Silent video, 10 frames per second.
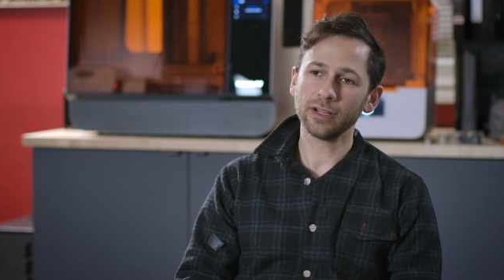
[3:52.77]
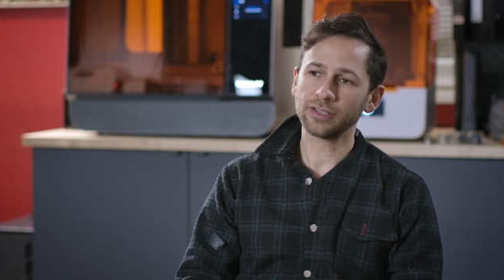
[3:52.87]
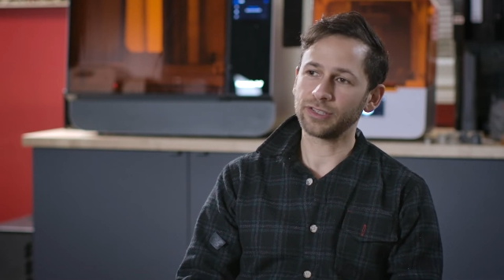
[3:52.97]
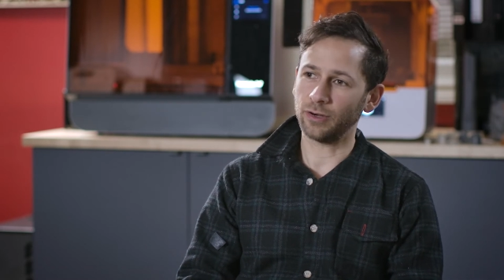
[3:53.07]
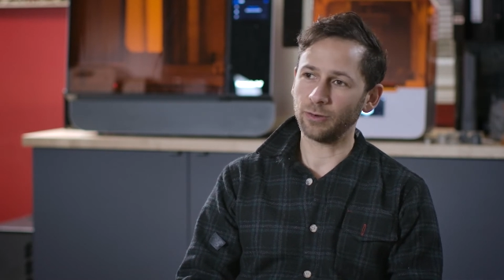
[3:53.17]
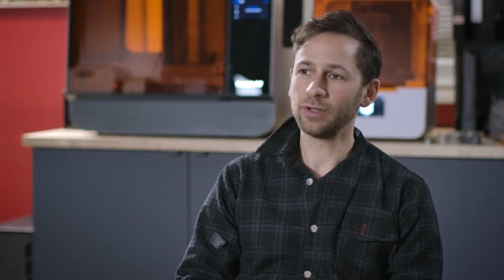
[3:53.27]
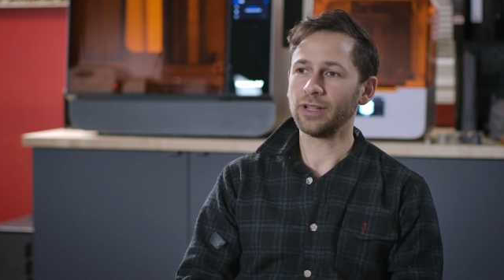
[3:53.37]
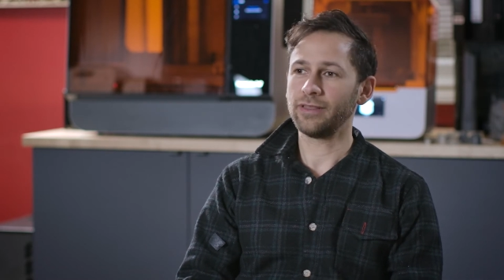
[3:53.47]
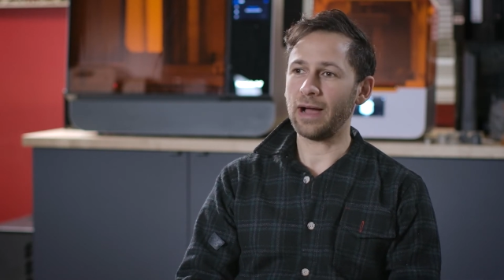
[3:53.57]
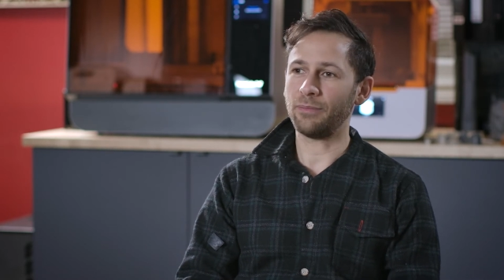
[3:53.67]
so
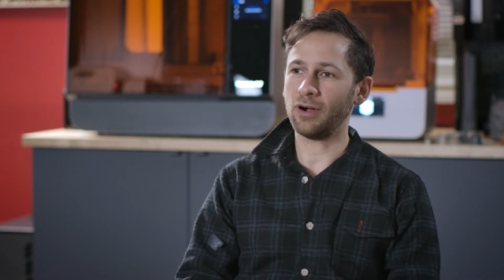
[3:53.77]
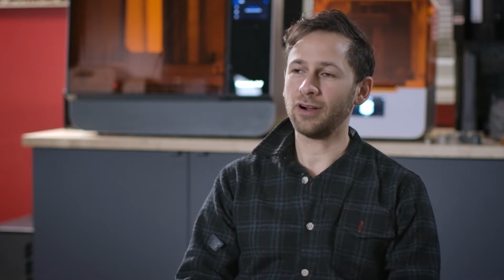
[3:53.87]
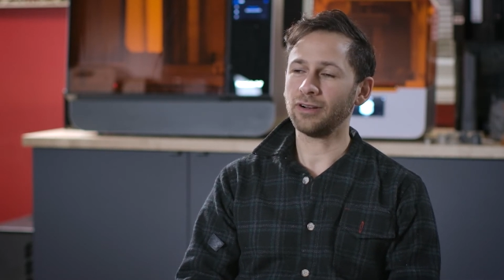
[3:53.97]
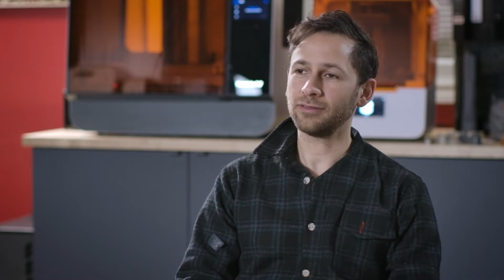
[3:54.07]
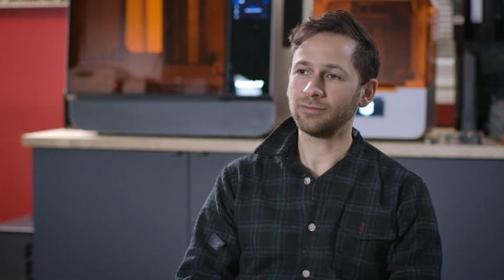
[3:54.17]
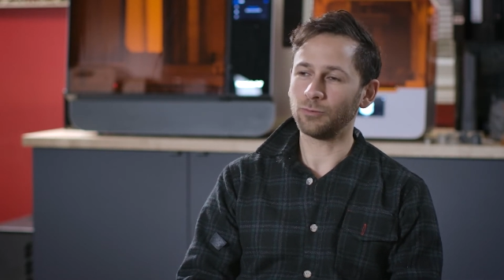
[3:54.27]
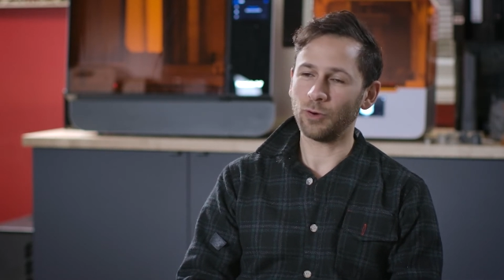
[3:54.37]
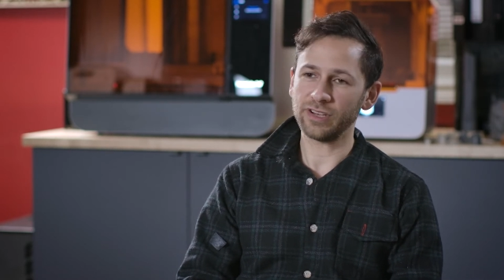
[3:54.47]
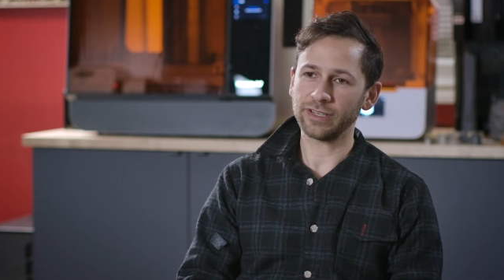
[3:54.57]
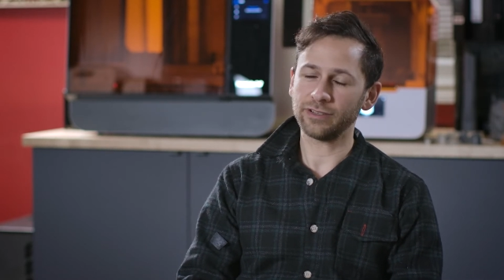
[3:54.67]
that part
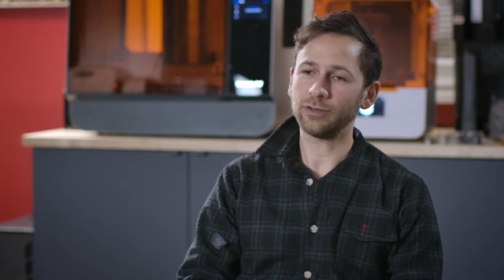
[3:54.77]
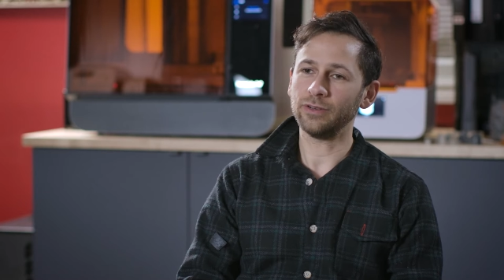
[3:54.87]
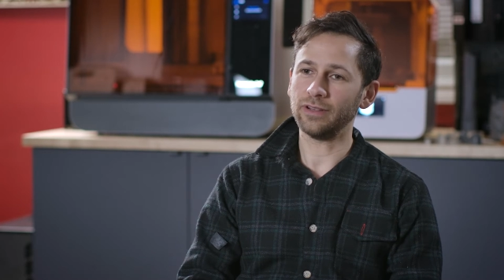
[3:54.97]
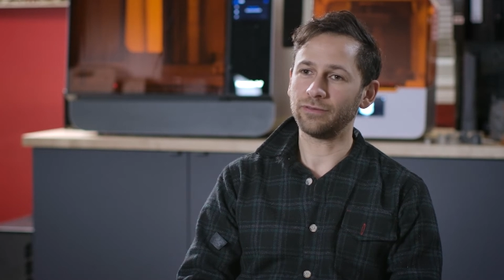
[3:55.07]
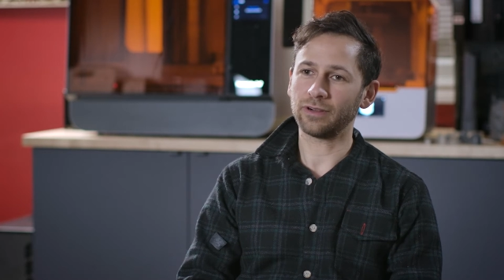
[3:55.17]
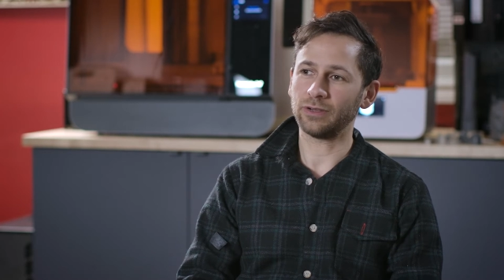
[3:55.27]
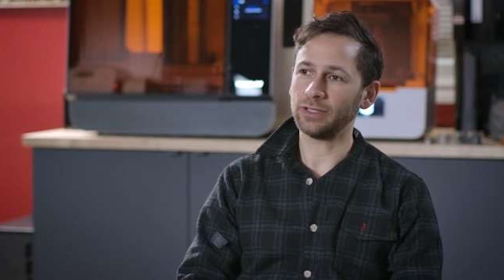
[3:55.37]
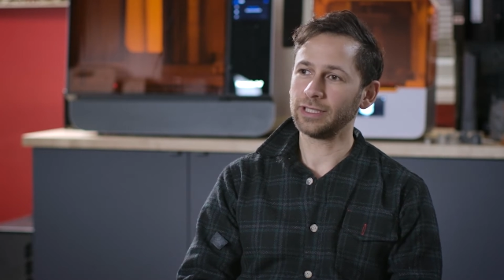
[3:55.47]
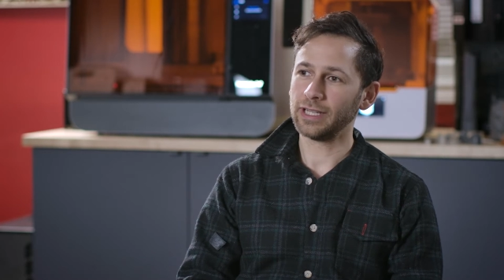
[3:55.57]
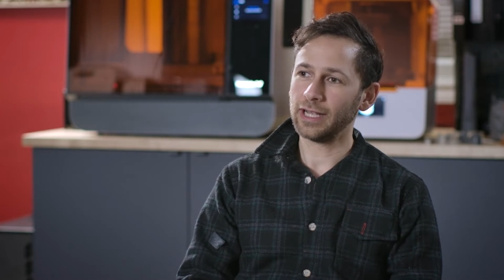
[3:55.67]
wasn't too
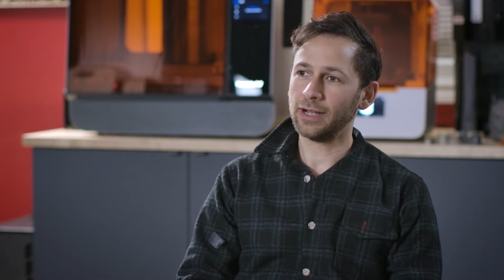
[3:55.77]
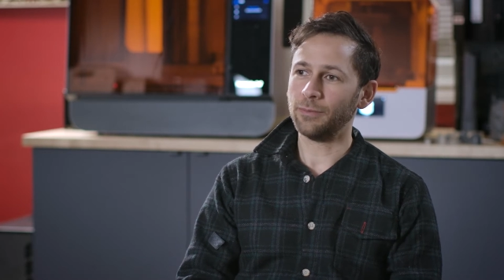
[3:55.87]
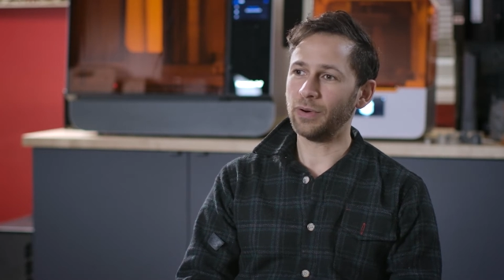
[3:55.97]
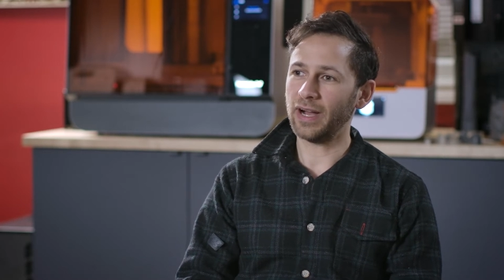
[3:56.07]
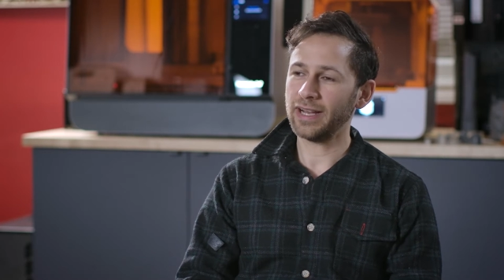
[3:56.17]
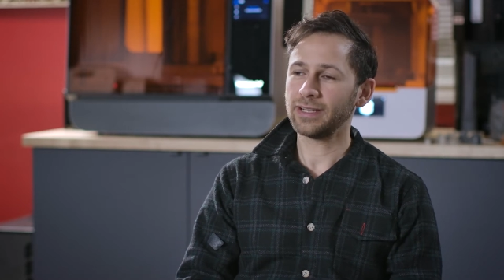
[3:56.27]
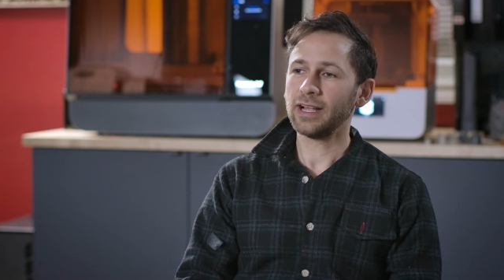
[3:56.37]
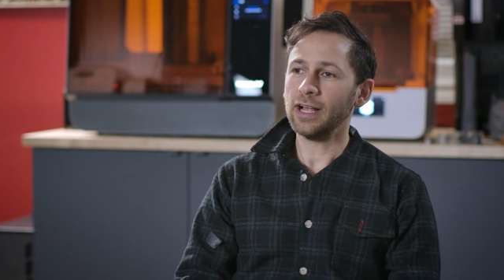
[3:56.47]
difficult. But